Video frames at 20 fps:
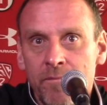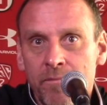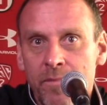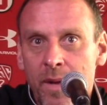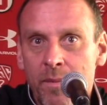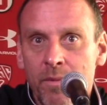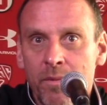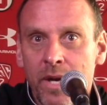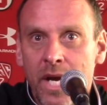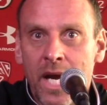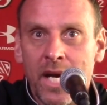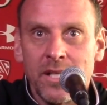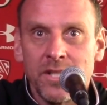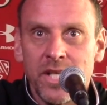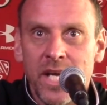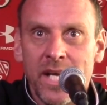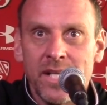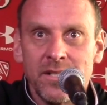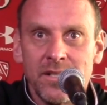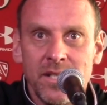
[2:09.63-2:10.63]
Maybe we got a
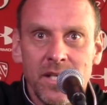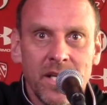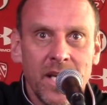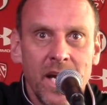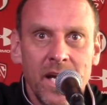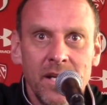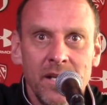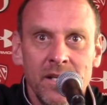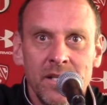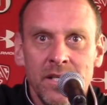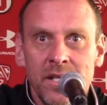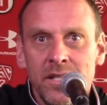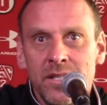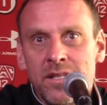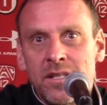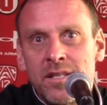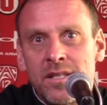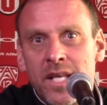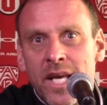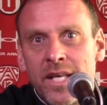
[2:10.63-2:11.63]
chance to
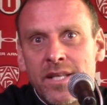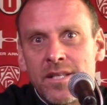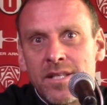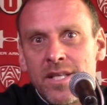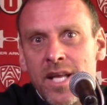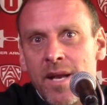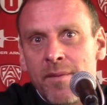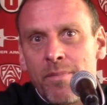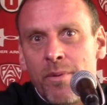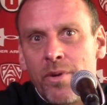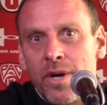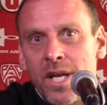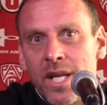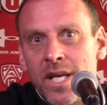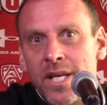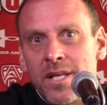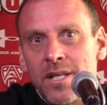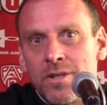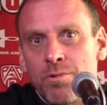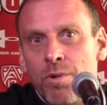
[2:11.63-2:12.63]
take the 10-point
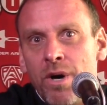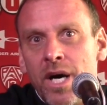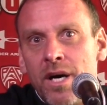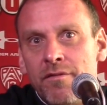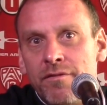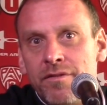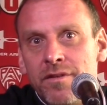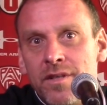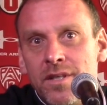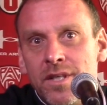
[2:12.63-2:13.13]
lead to 12.